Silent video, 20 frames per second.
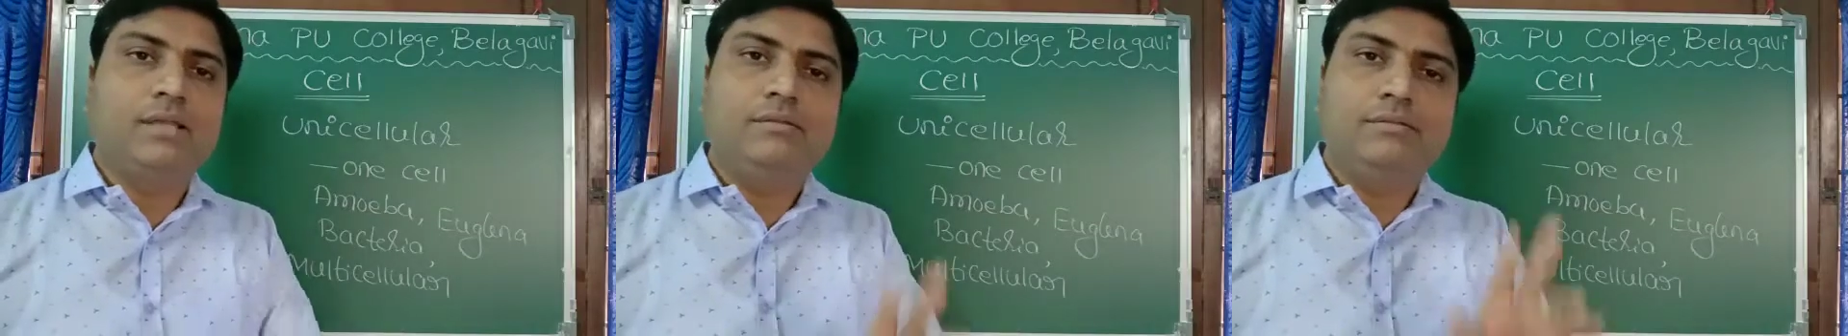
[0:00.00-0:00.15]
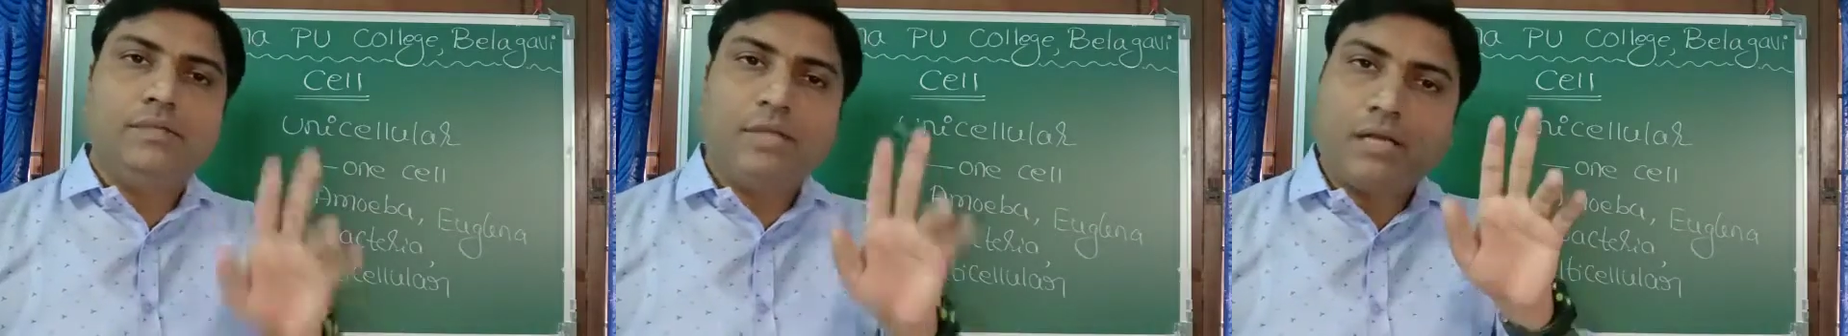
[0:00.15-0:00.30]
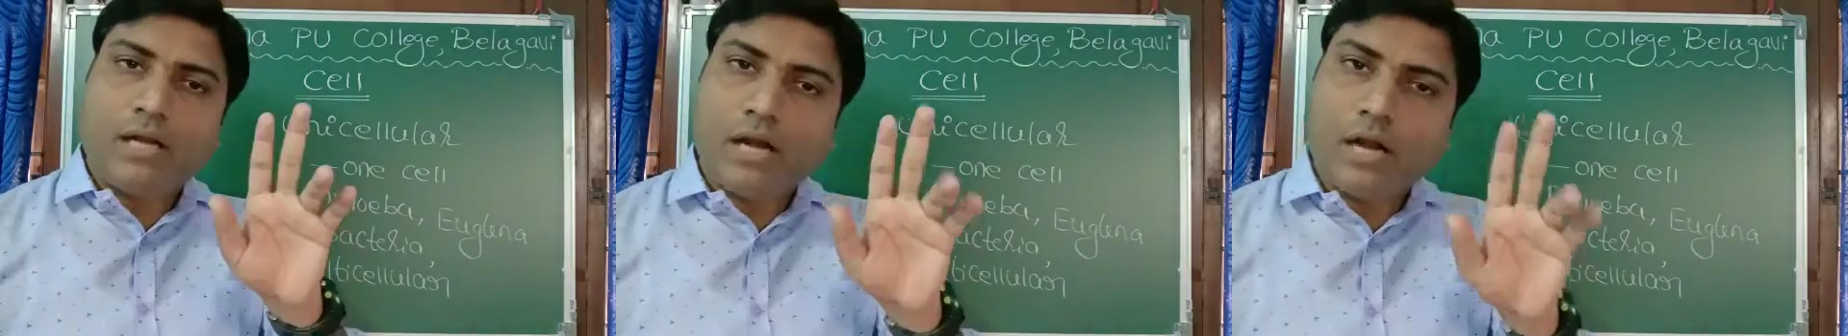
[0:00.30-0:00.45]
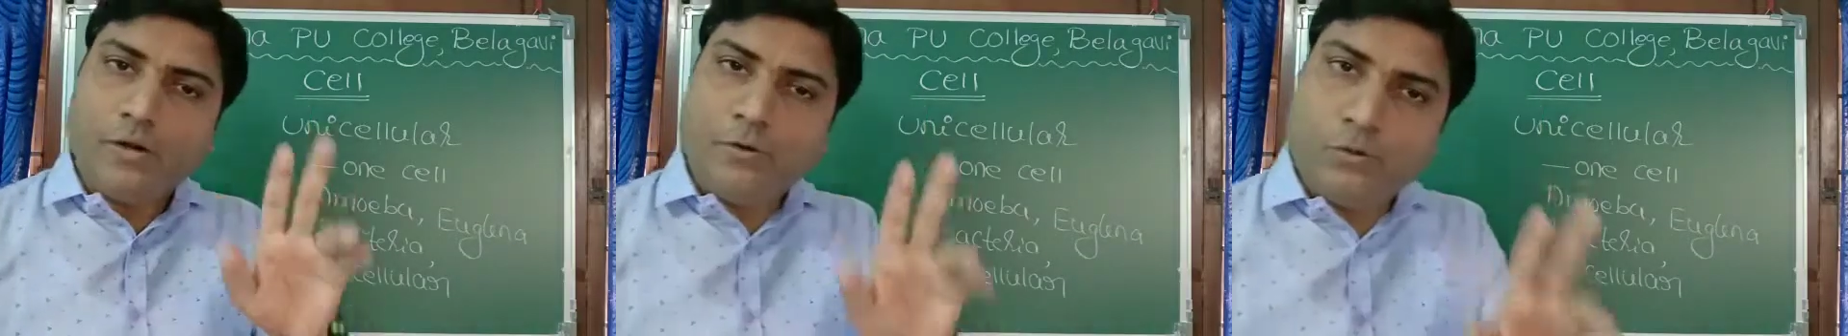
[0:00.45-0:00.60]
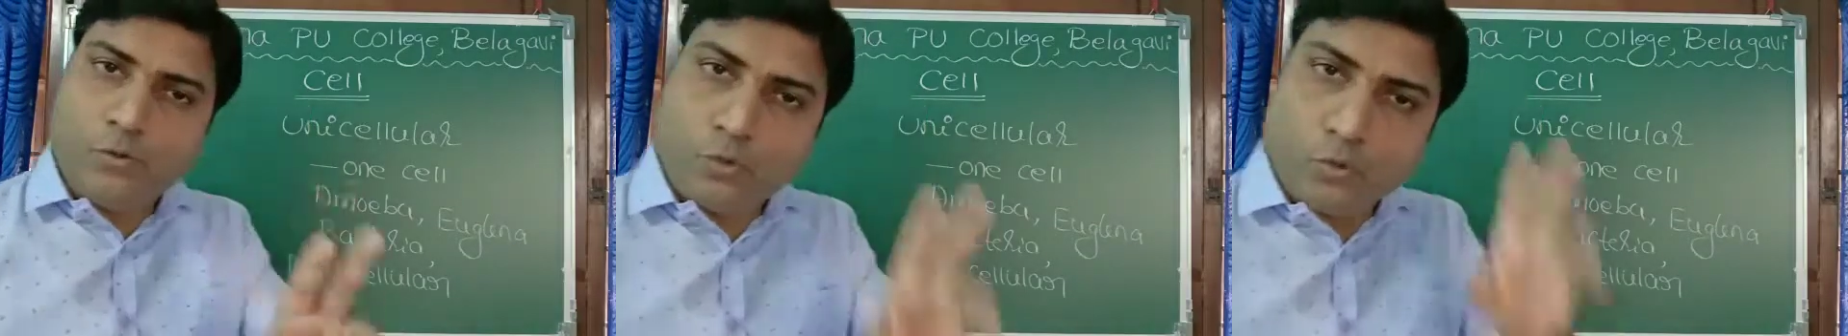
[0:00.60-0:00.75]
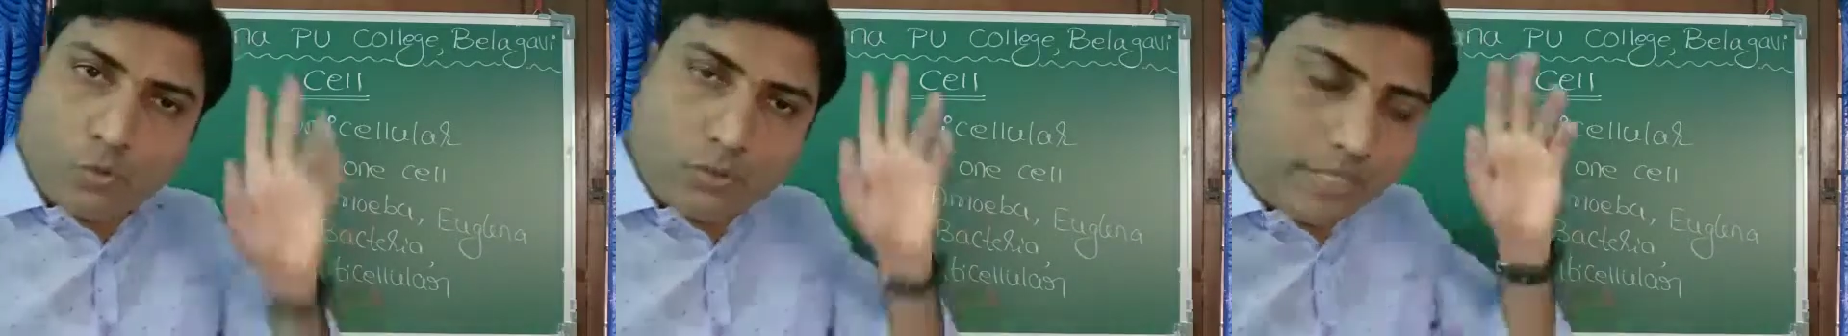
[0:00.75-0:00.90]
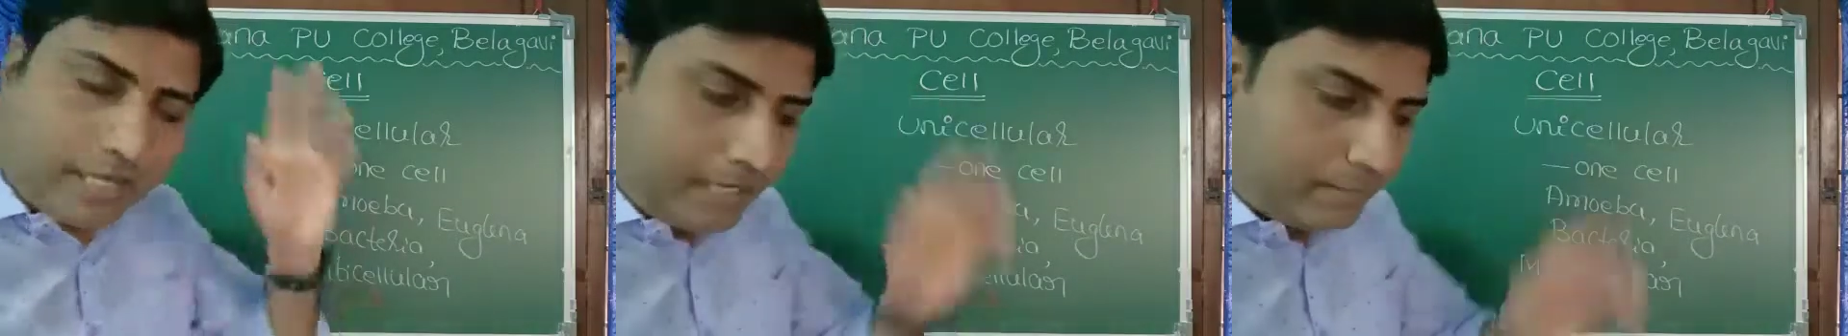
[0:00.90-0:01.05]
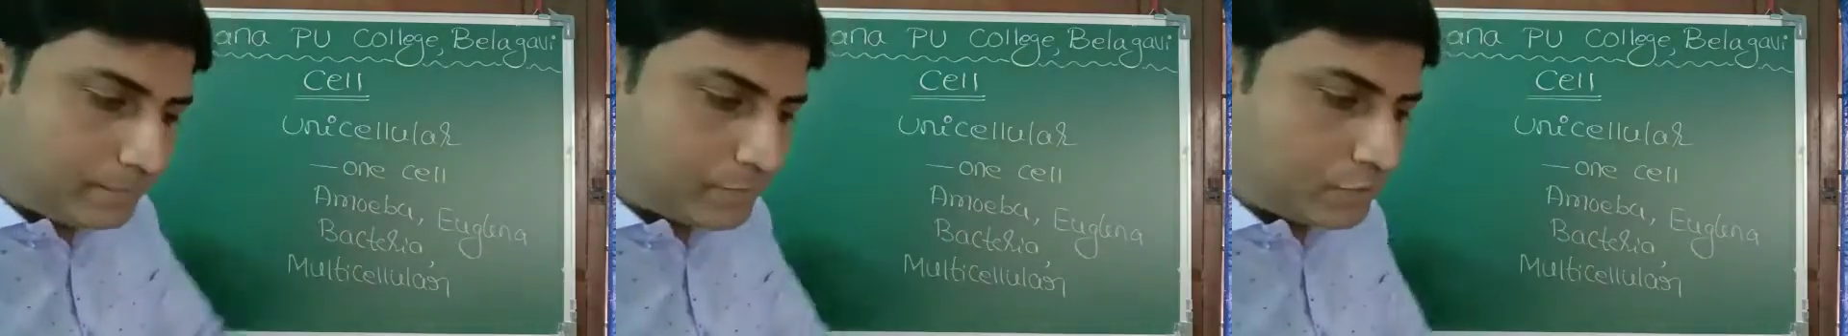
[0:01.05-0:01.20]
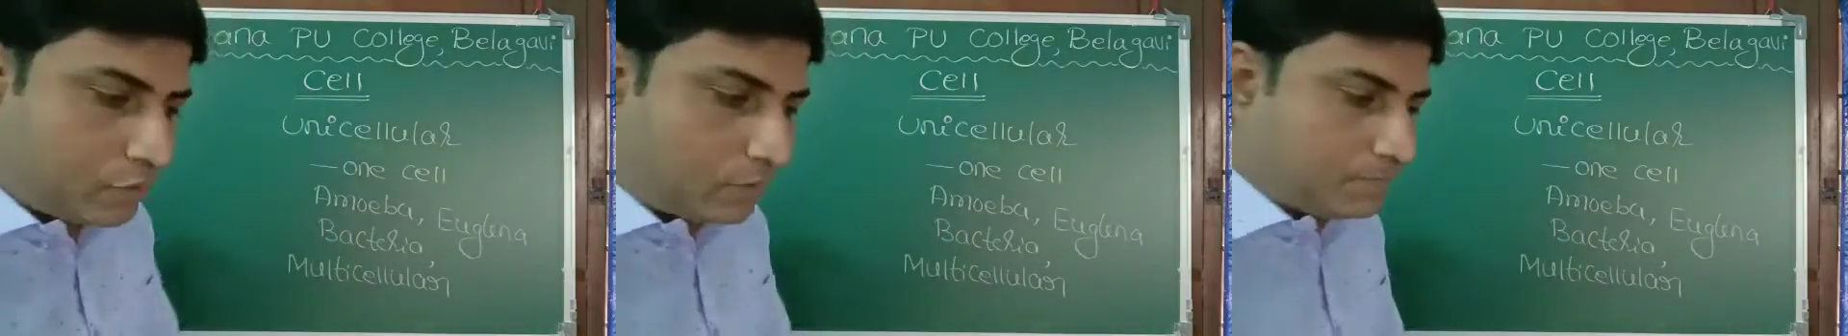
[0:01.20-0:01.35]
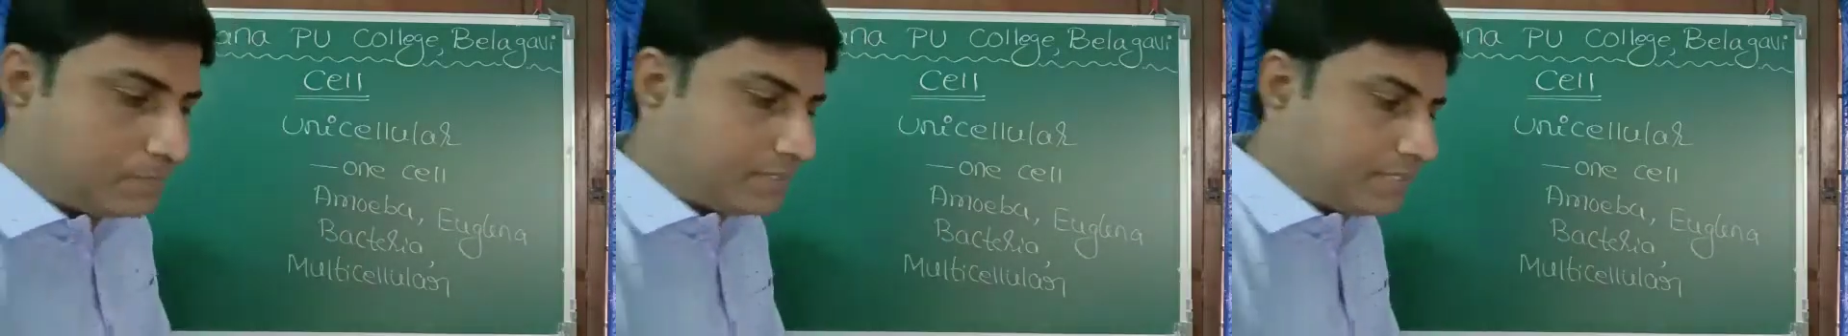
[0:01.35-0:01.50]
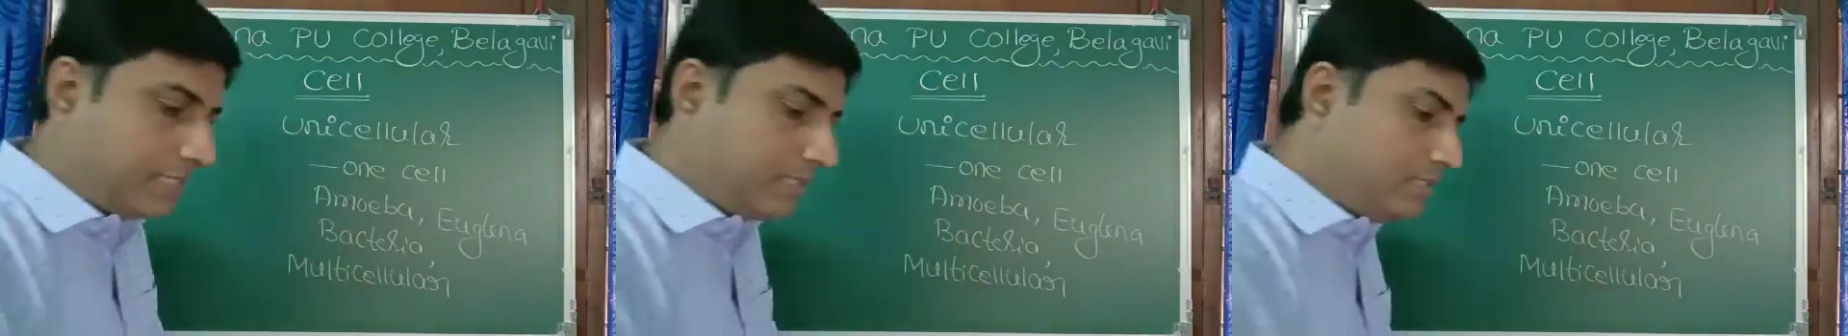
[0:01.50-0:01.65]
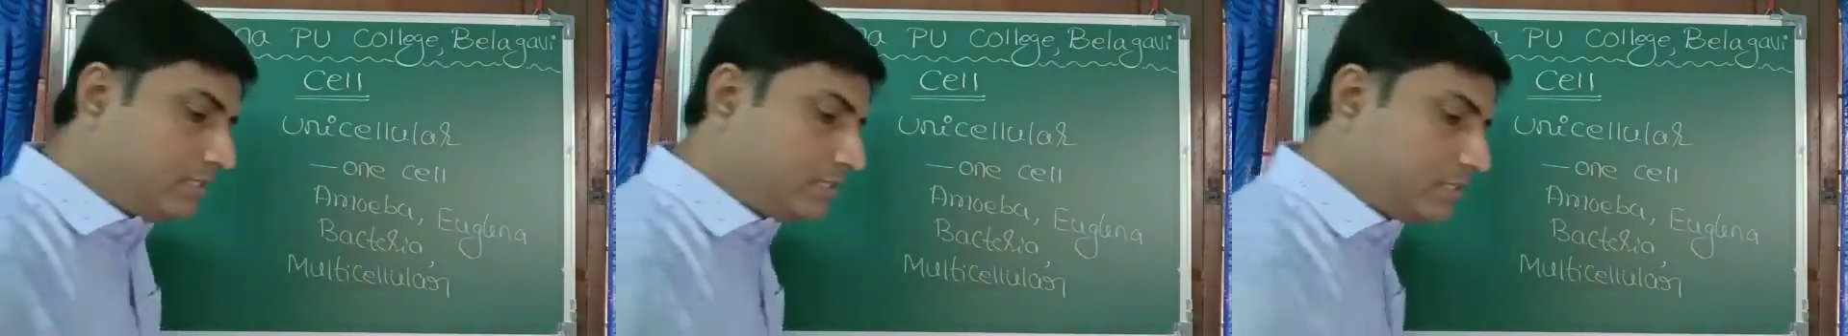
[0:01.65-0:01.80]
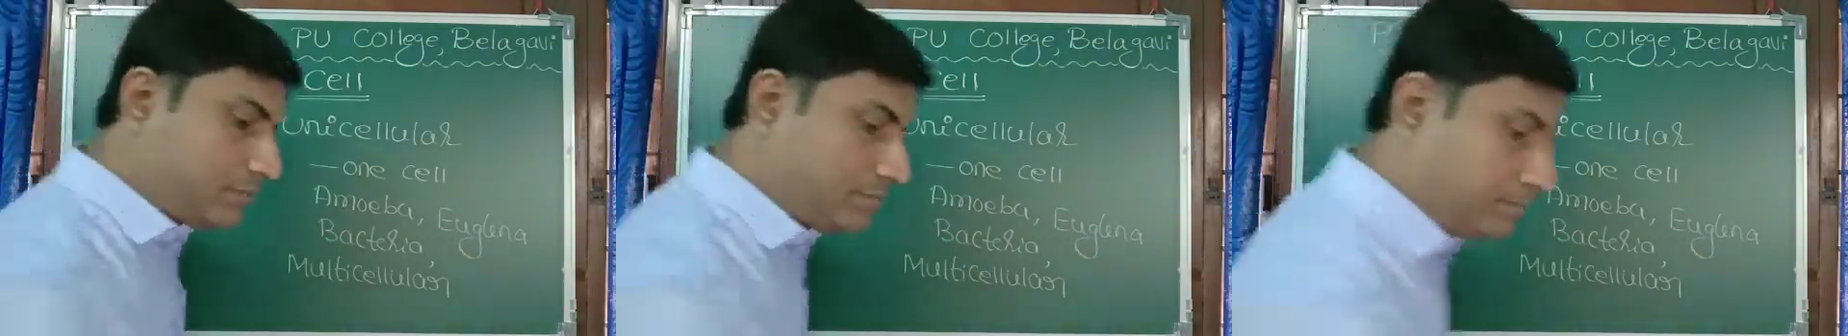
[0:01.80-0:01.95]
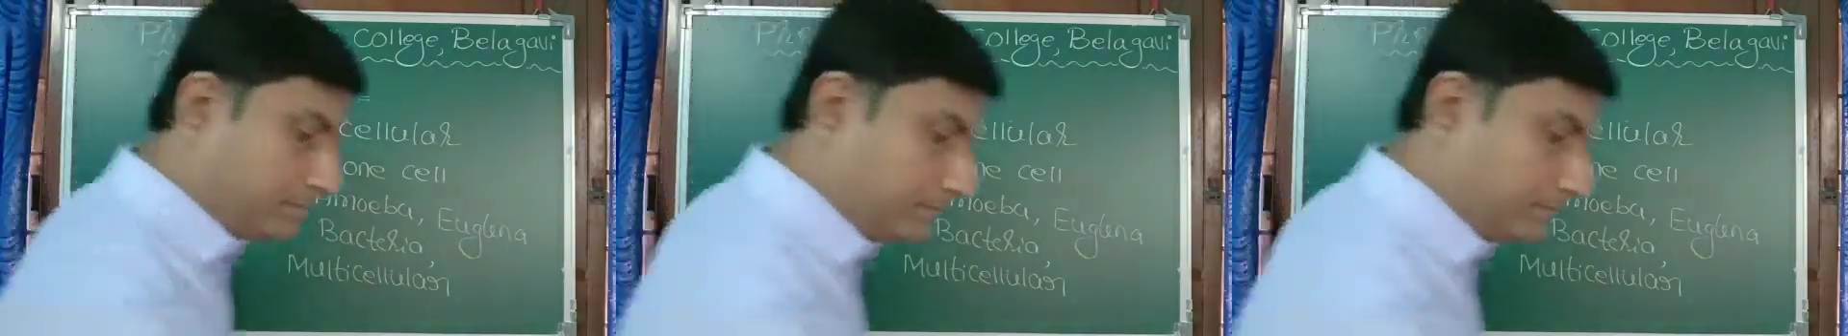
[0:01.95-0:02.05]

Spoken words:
there are two types of cells.